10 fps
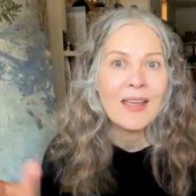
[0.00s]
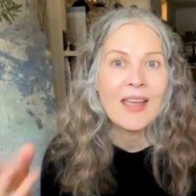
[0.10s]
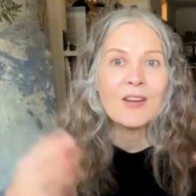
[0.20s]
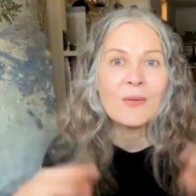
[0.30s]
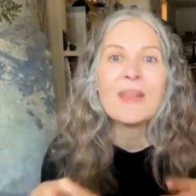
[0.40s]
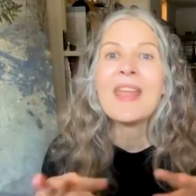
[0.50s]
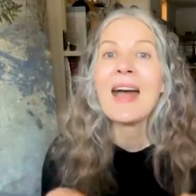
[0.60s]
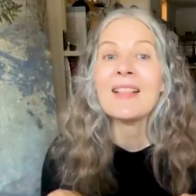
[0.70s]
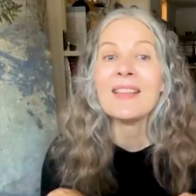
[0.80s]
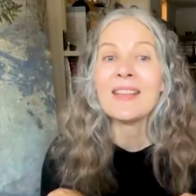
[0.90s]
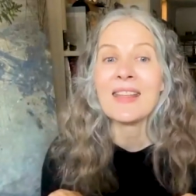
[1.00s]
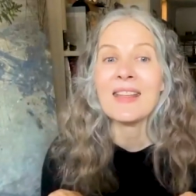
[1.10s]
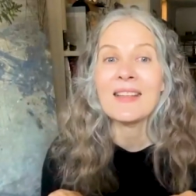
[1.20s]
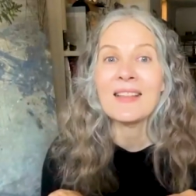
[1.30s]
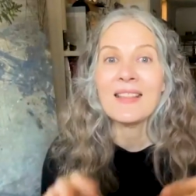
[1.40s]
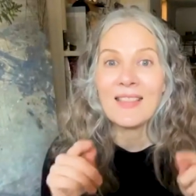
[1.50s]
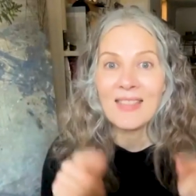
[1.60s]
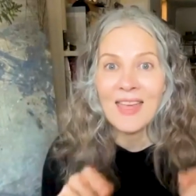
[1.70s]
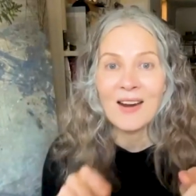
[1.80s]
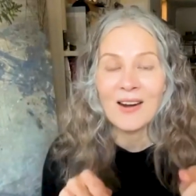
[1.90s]
and a reality
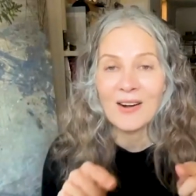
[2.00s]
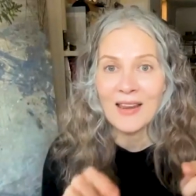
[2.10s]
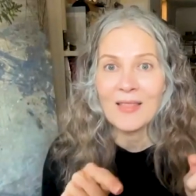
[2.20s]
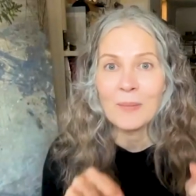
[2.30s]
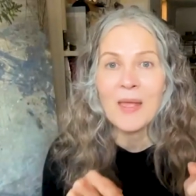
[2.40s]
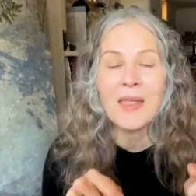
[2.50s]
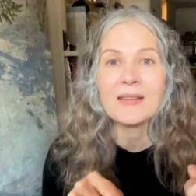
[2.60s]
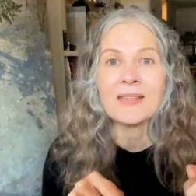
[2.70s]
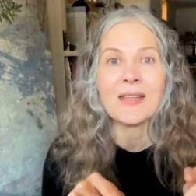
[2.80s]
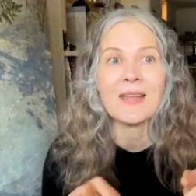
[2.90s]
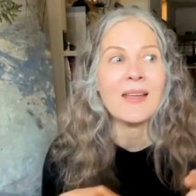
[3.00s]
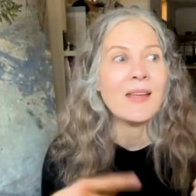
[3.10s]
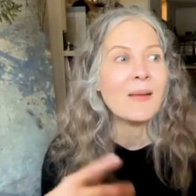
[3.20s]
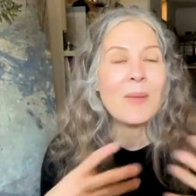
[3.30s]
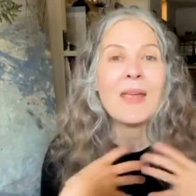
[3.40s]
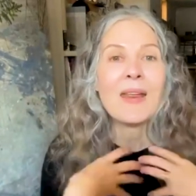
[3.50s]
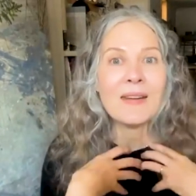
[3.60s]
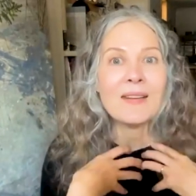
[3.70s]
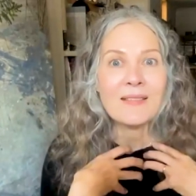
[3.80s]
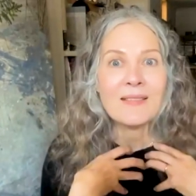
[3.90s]
there in the painting
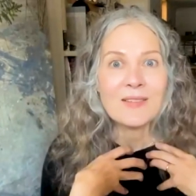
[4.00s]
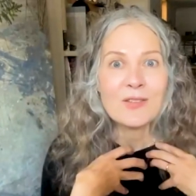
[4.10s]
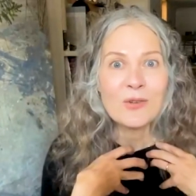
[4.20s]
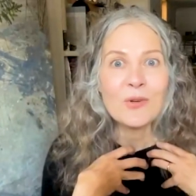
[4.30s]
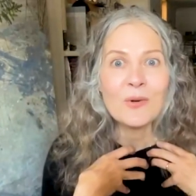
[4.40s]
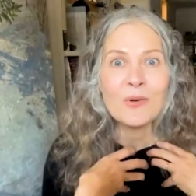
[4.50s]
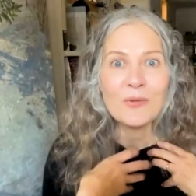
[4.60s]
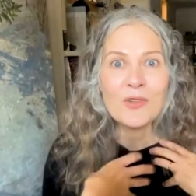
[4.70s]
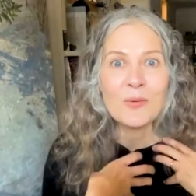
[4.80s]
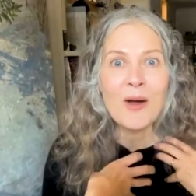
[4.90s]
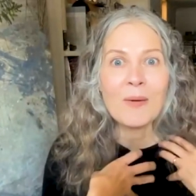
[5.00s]
made true to